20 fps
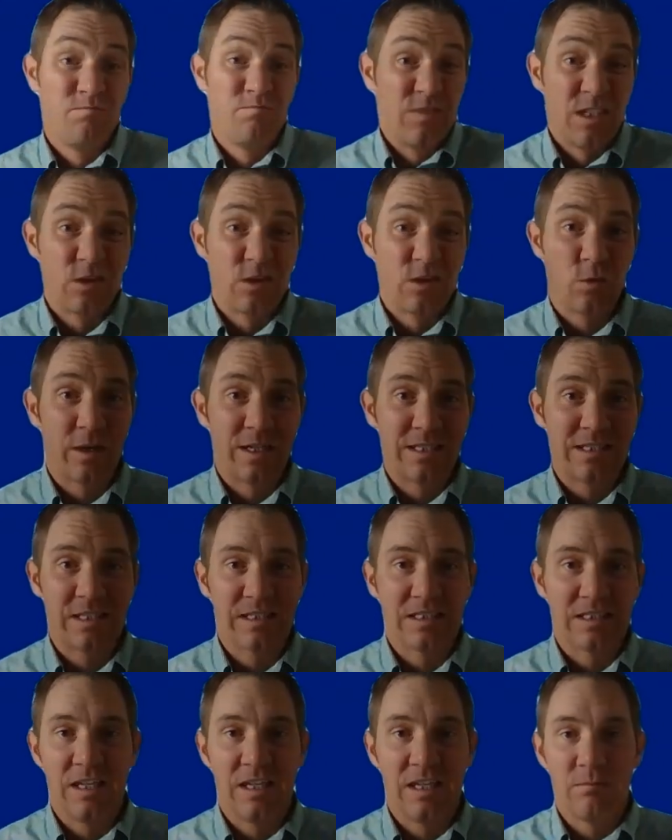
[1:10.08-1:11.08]
since
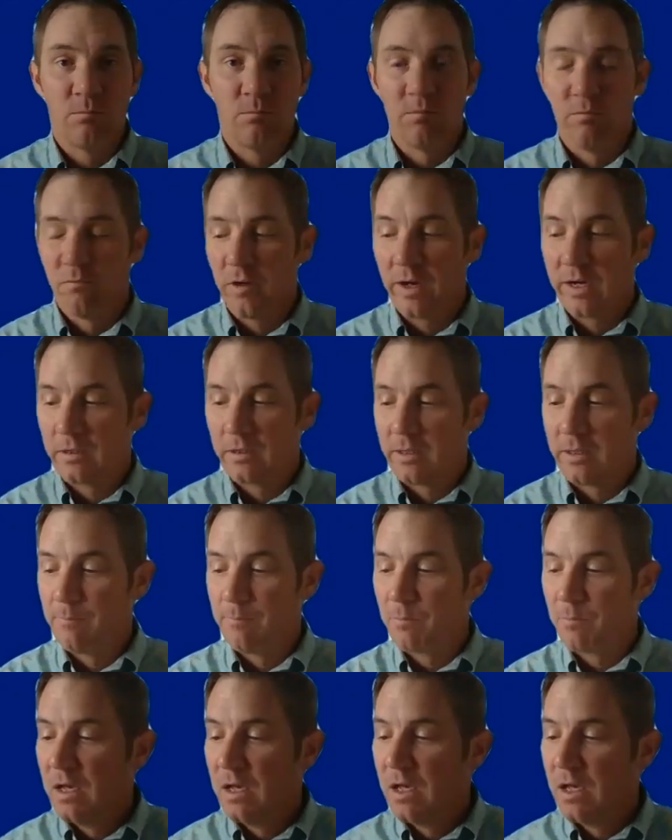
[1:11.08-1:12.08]
2016, frankly.
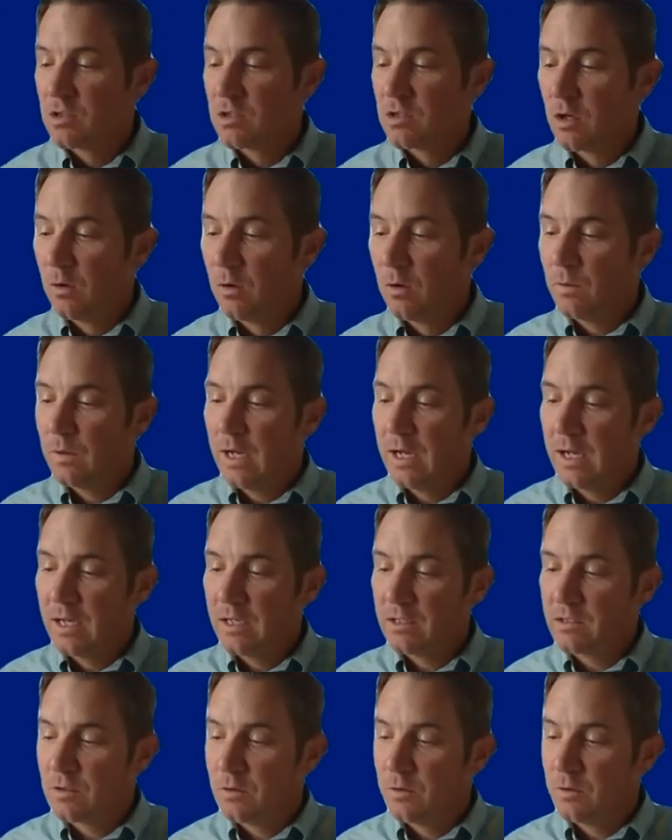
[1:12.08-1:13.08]
So
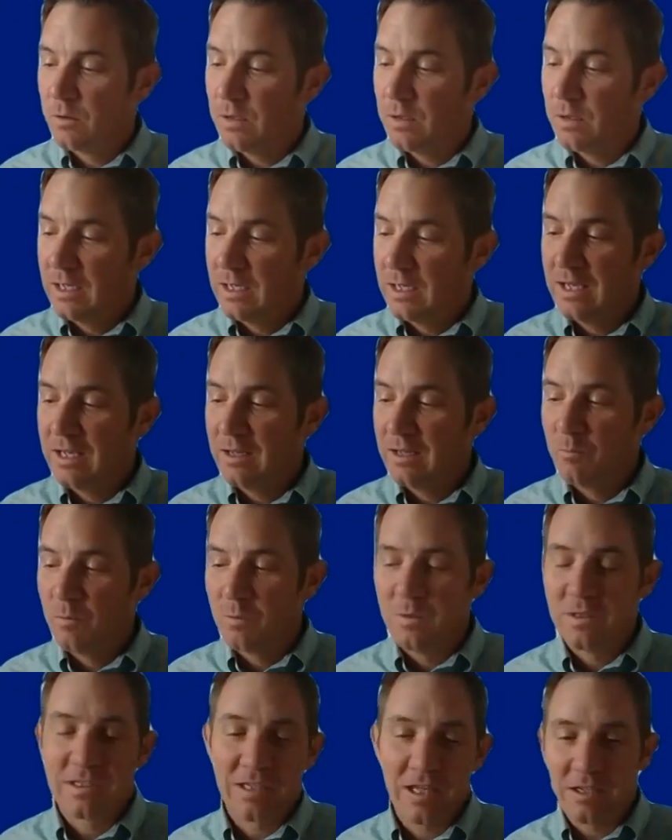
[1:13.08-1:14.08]
again, when
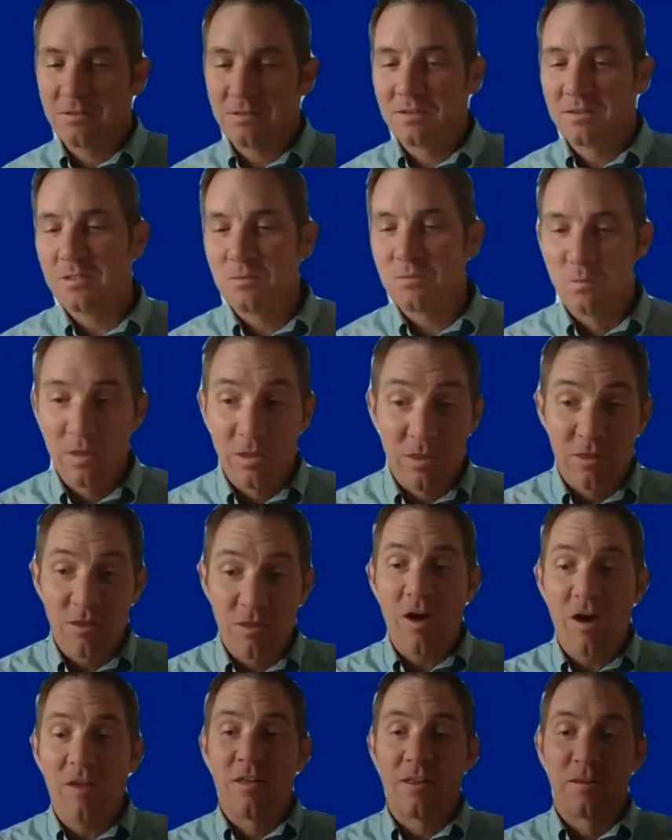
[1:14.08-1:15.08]
we scheduled this, we
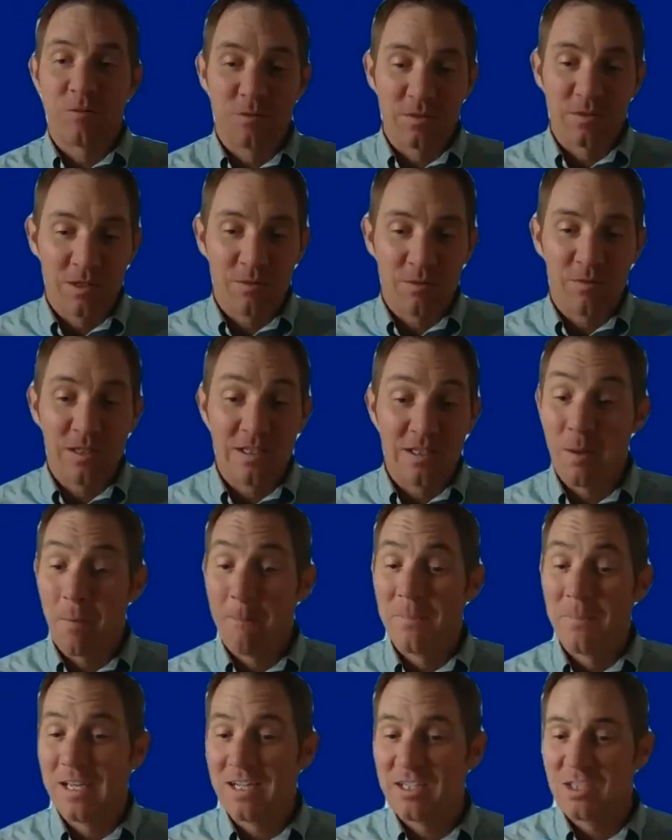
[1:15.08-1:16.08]
thought that there was going to be
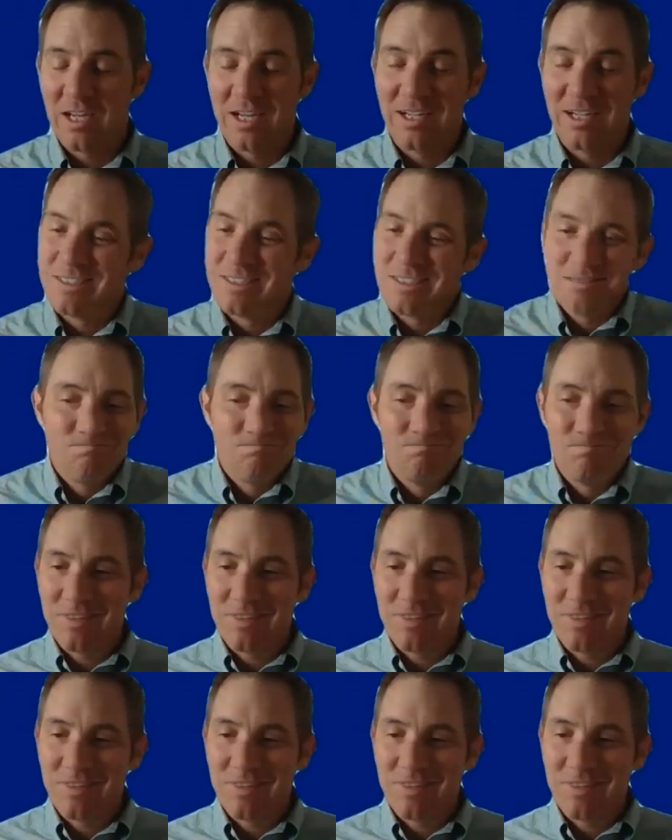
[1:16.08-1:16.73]
some big changes.